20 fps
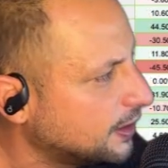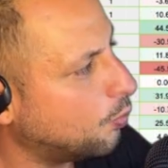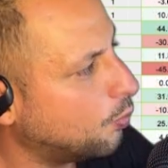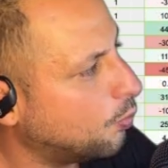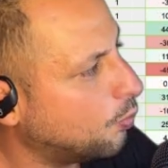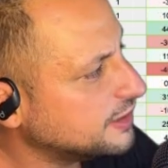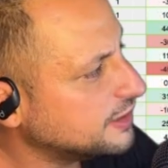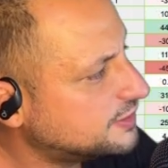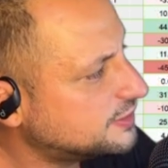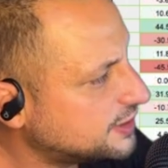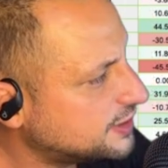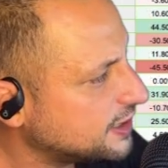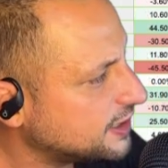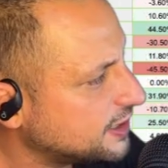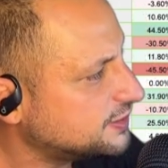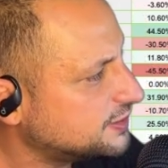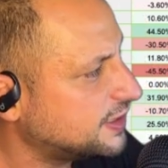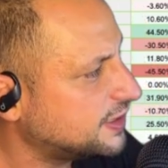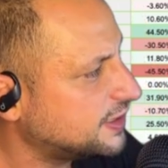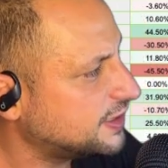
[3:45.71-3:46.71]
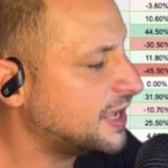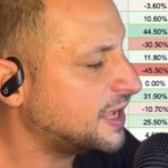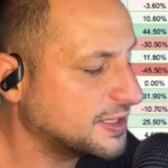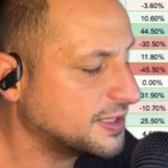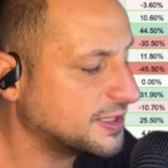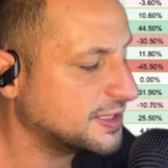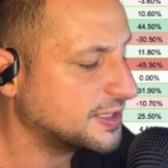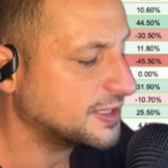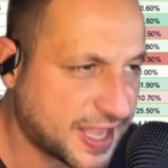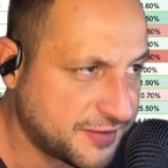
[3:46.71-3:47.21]
Why 6 and
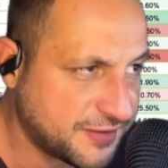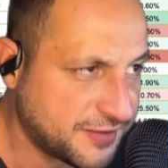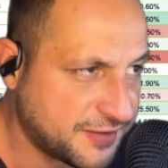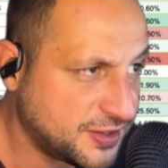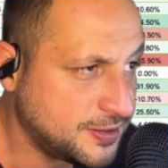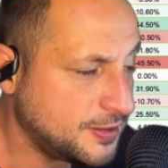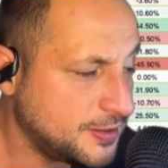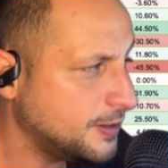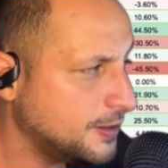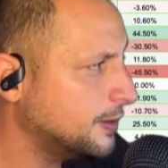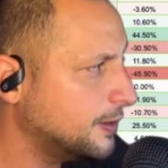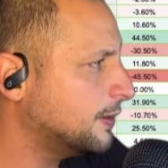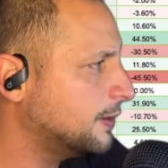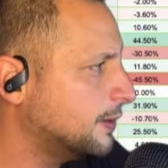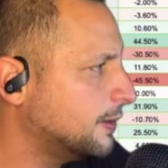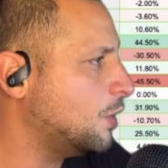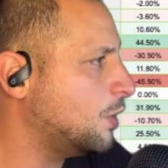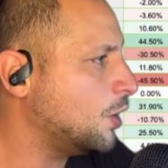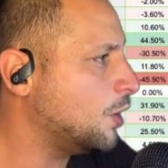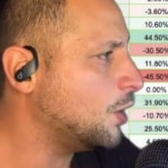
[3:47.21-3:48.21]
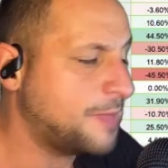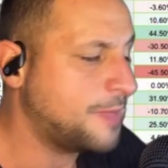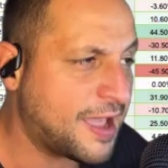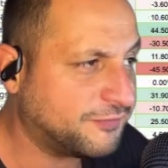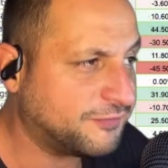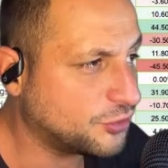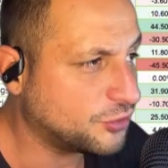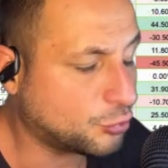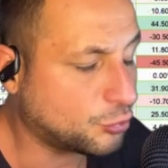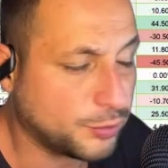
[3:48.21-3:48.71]
not 7? Well,
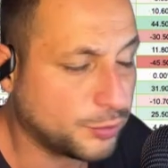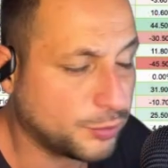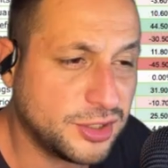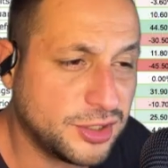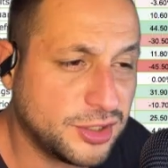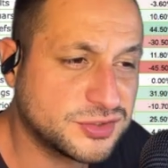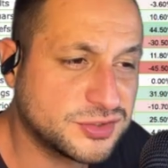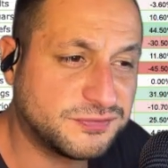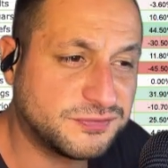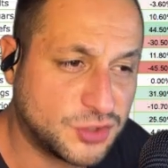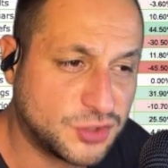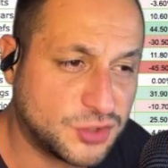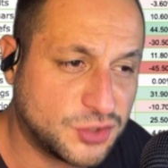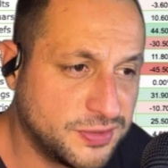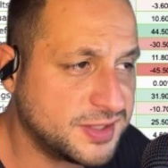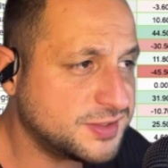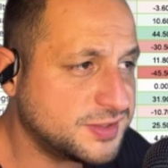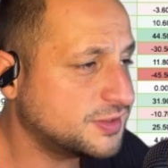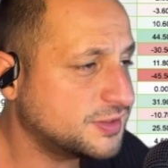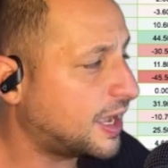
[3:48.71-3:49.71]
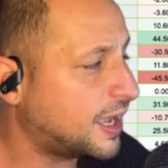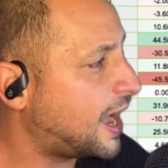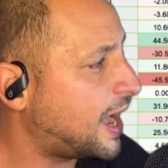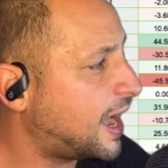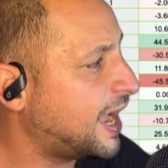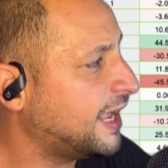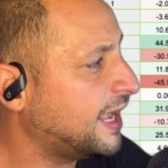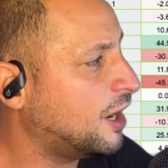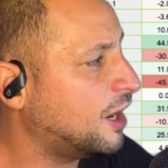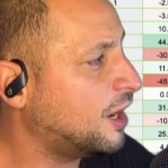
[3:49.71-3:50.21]
after 3 years of doing this,
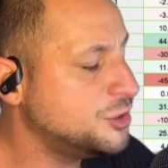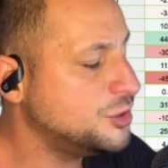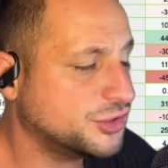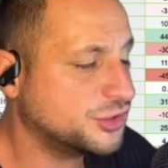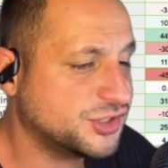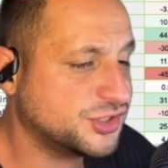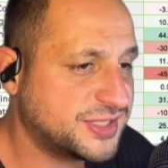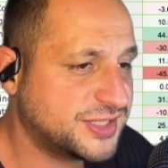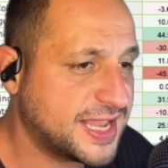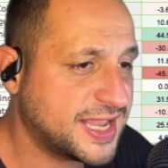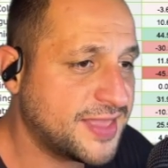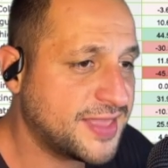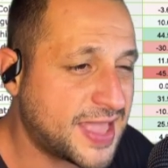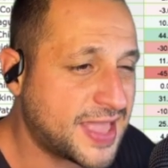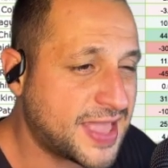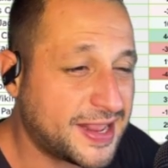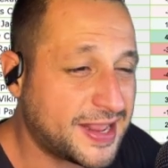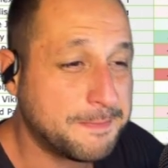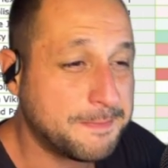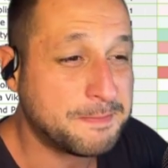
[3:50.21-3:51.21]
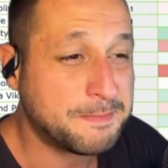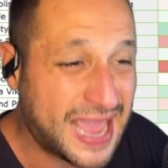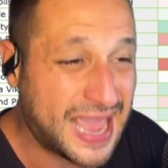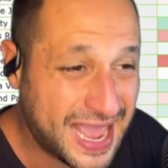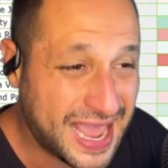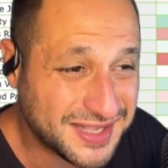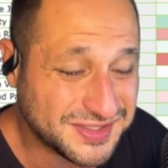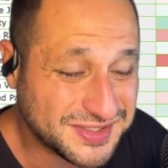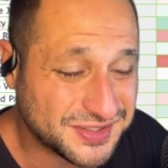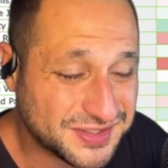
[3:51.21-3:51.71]
I understand that a
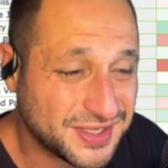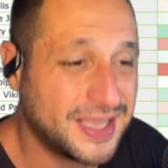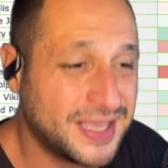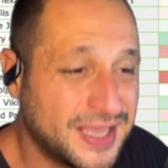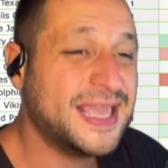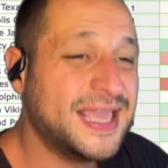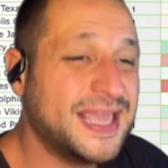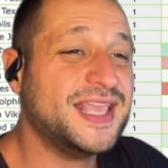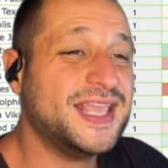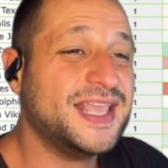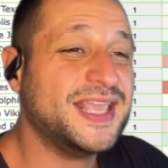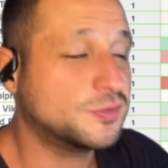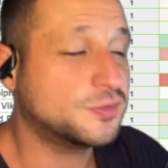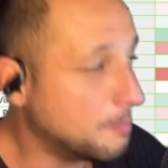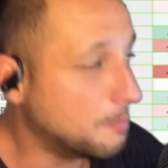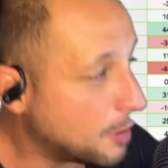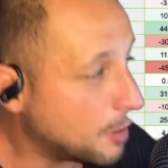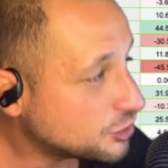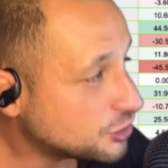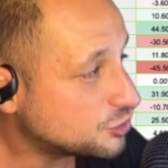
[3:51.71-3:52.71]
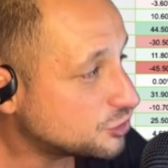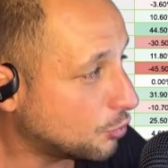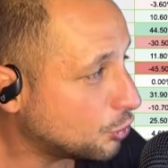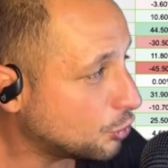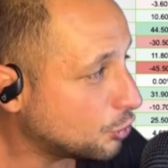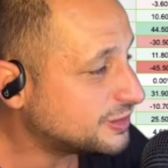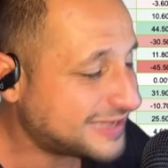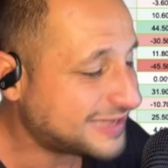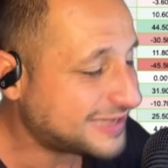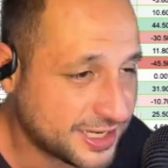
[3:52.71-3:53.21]
pass is much
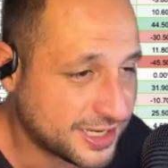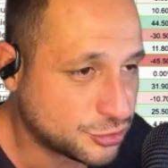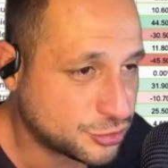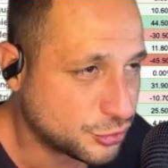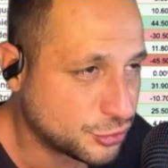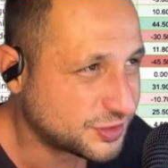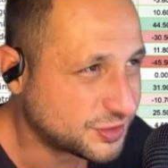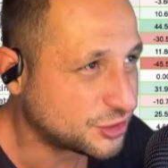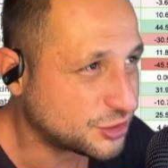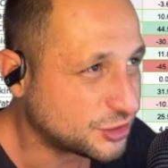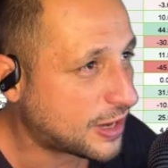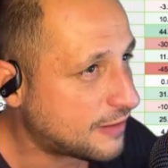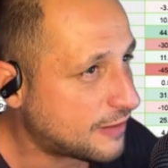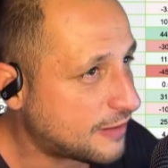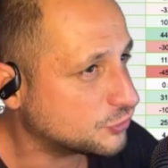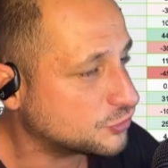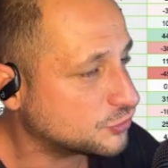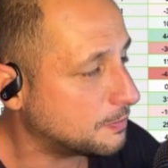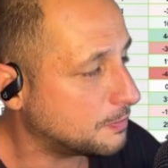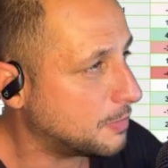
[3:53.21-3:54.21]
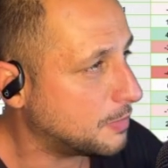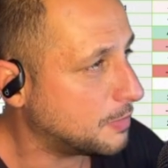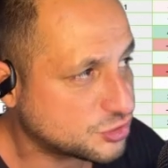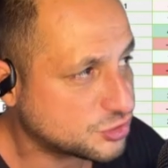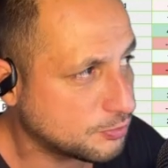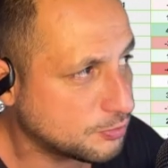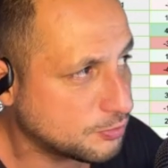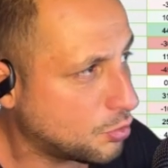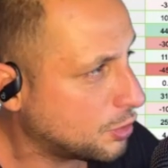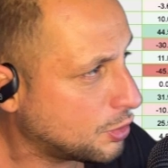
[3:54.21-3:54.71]
more dangerous. It travels
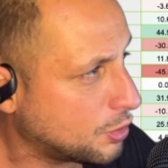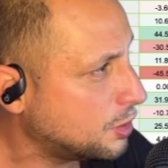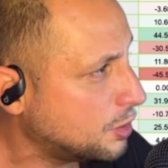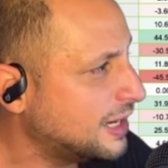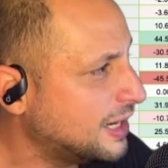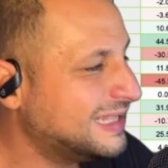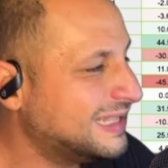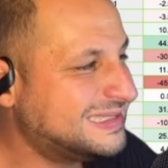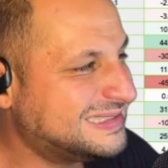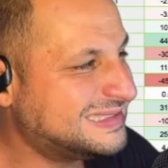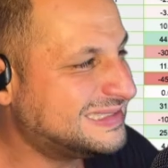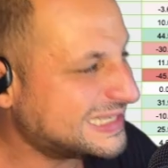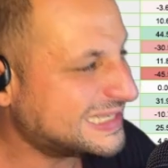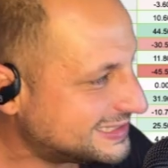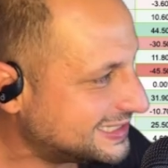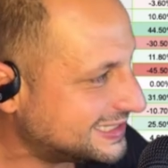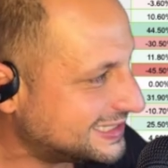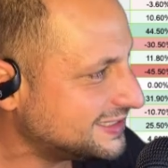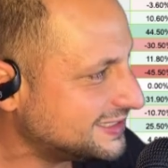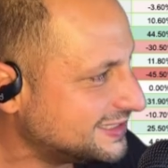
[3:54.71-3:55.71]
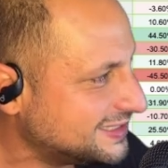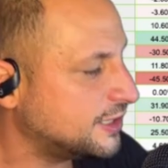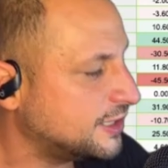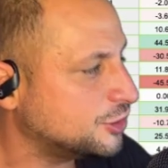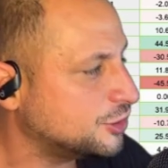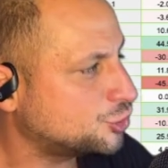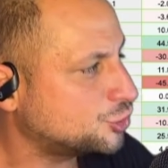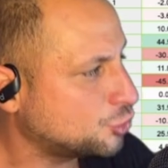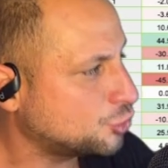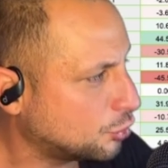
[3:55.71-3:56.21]
much more distance
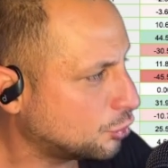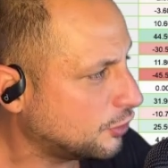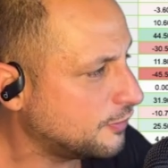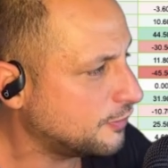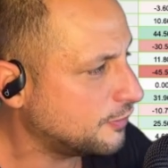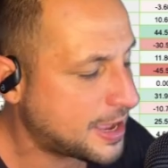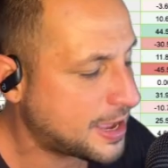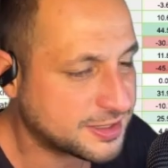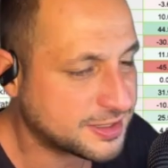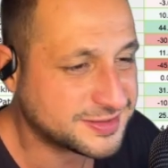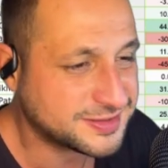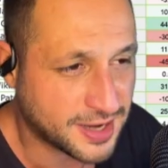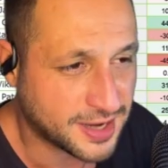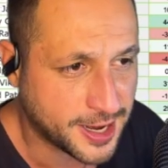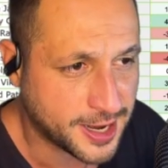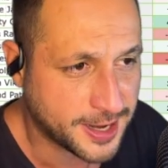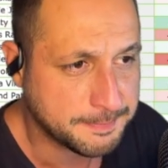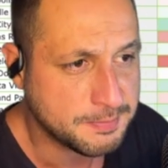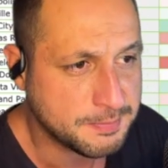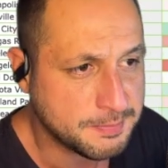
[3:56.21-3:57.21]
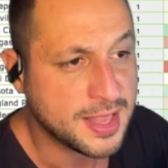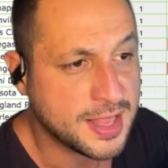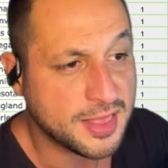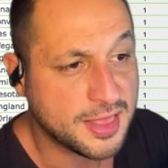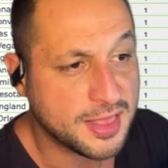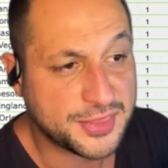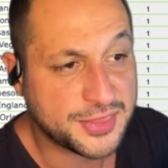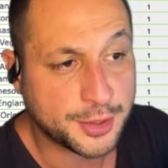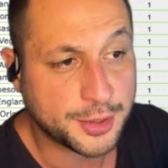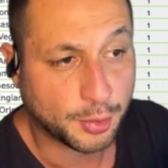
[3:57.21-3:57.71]
in a shorter amount of time
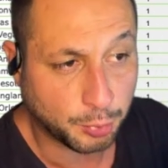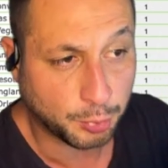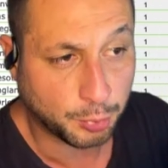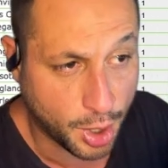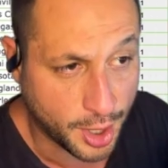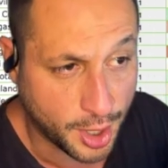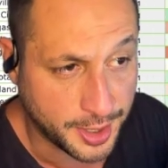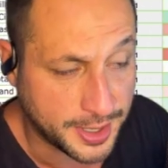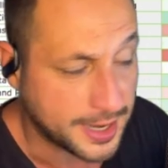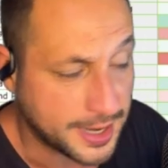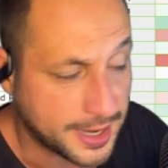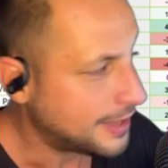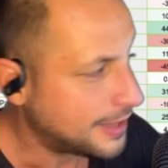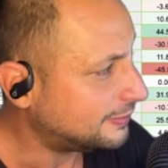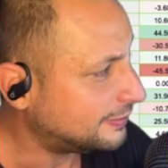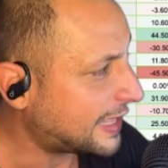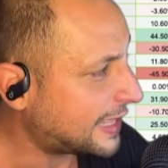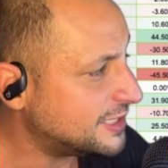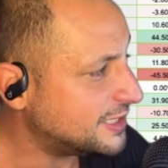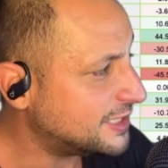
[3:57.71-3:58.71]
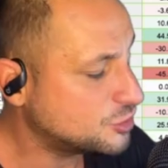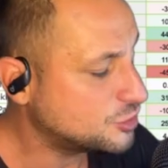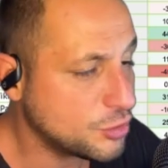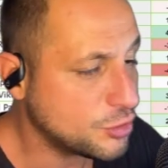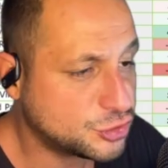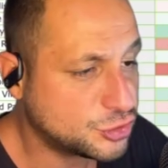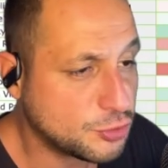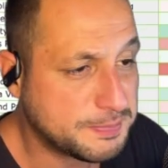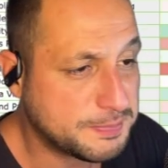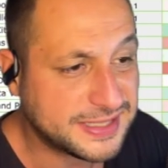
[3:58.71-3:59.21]
than a run. That
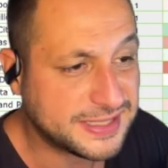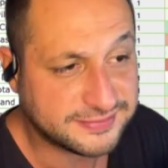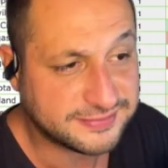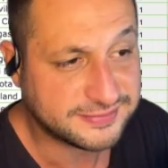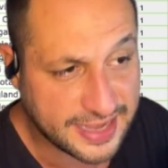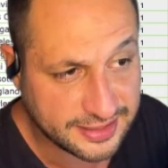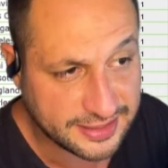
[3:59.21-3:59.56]
is going to be